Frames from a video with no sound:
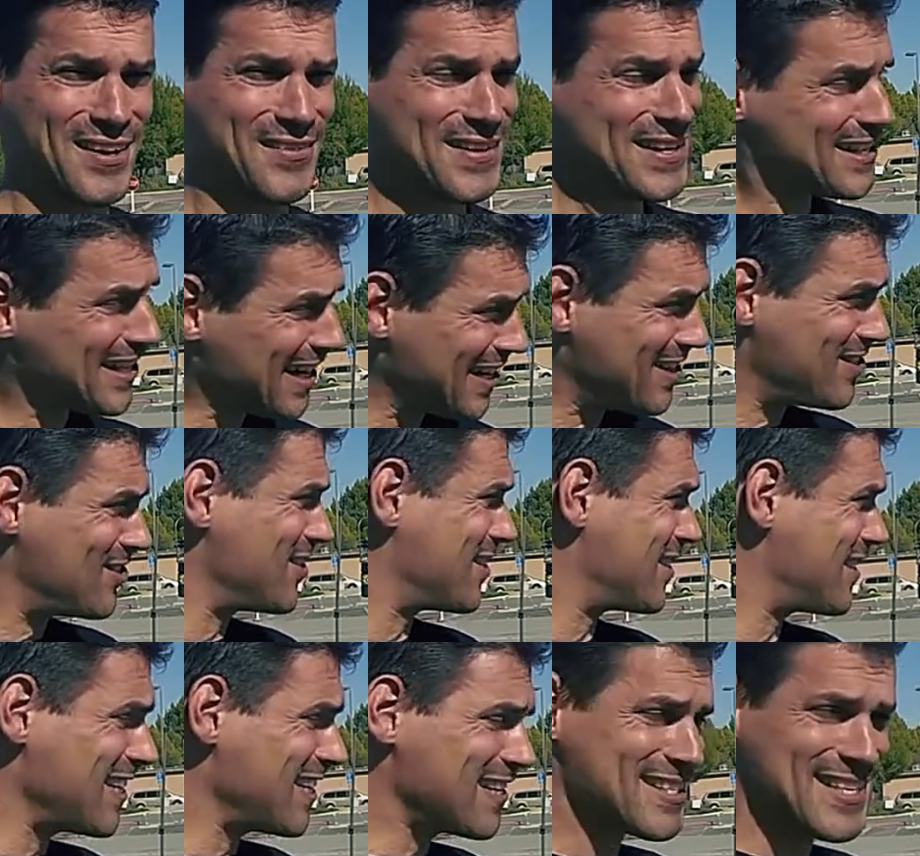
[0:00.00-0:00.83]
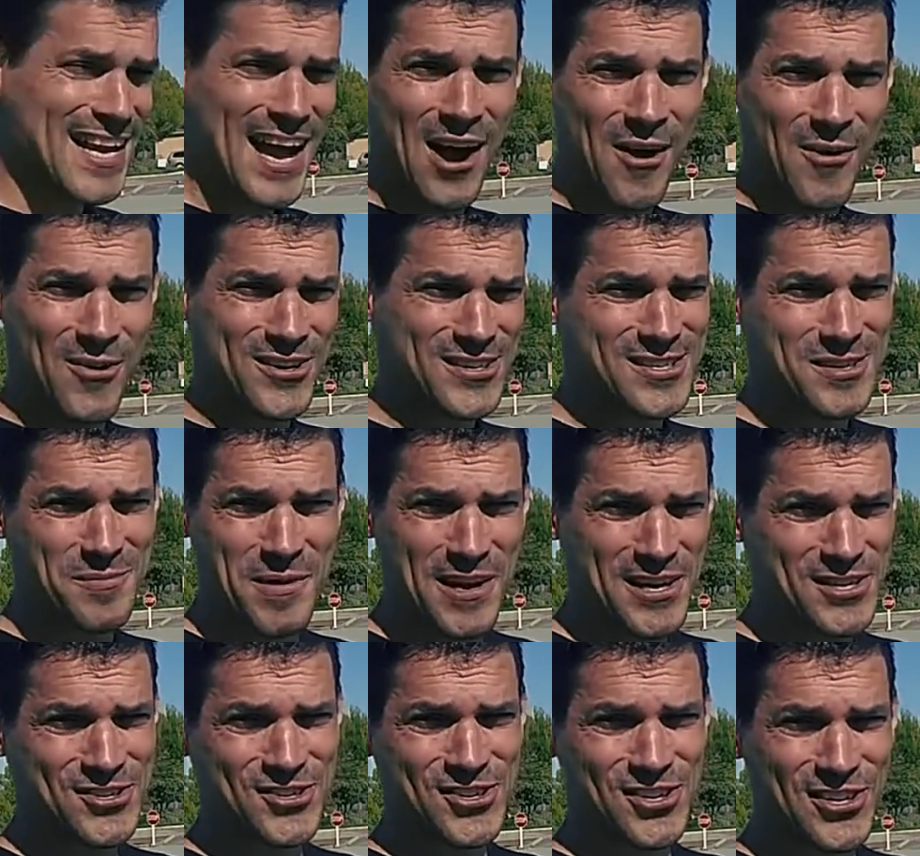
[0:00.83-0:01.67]
If it takes you 6 hours to
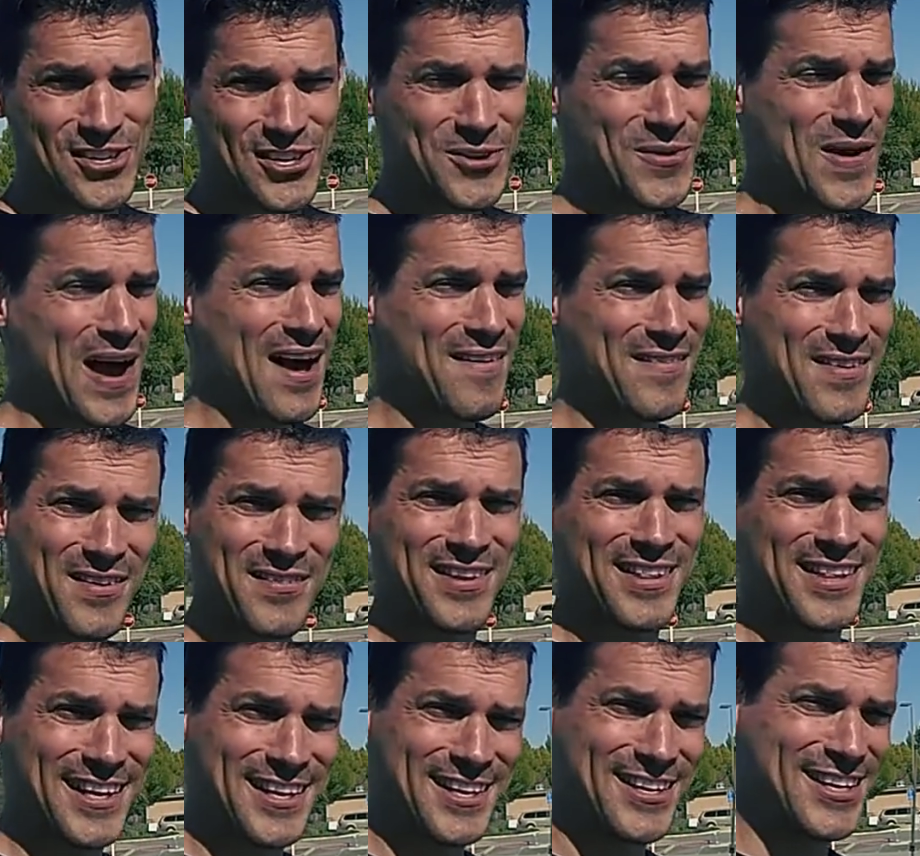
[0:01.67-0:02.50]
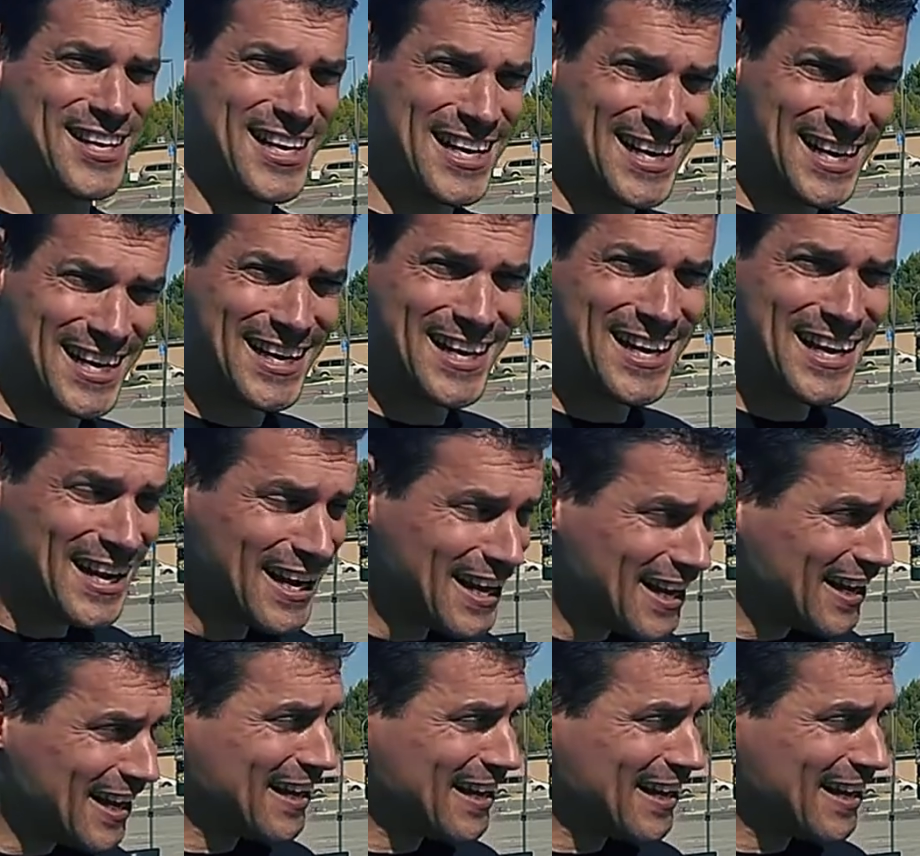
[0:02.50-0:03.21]
make sure you have everything you need,